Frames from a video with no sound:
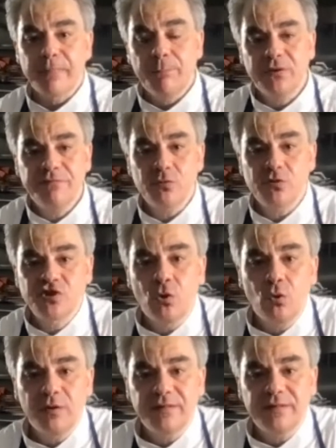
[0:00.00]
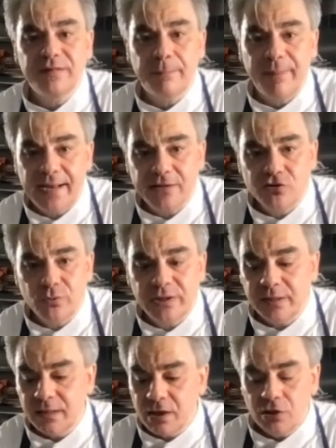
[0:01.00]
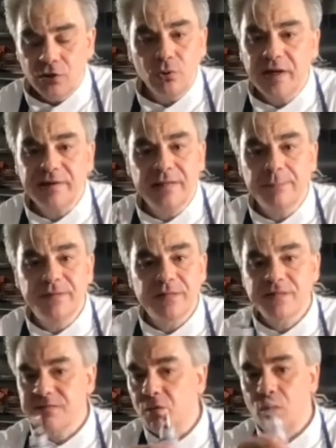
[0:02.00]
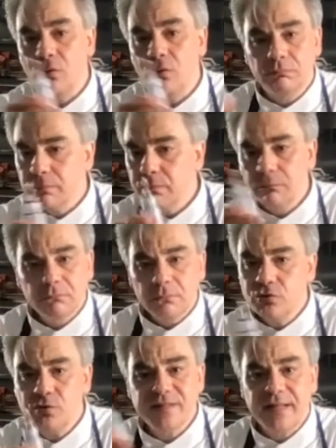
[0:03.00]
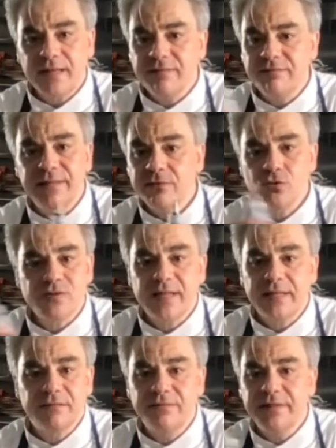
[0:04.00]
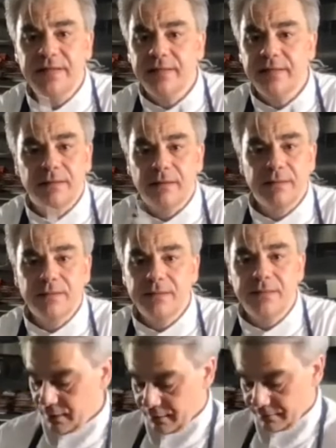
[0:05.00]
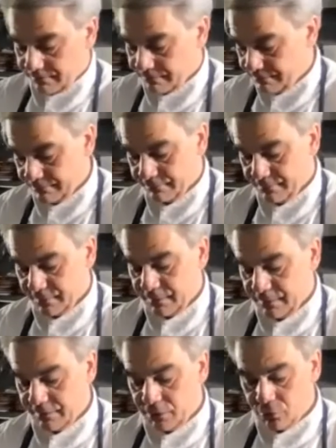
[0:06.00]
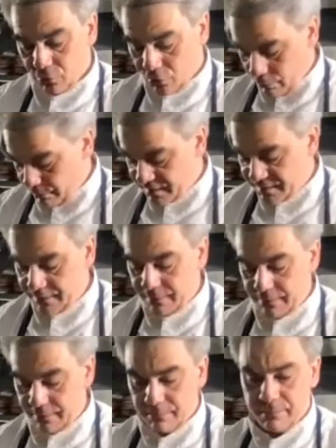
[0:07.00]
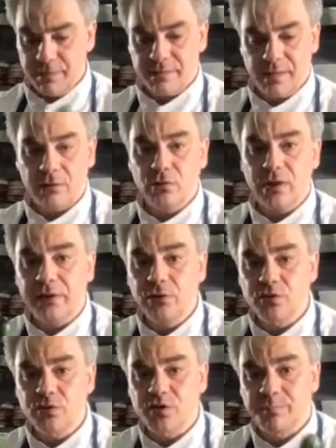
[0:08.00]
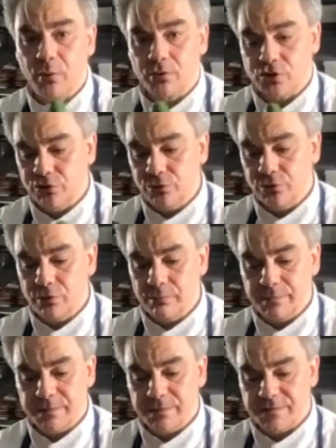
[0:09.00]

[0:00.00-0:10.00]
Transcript: if you store it in a pantry, you can keep this for just like the vinegar. The cucumbers, I use Persian cucumbers,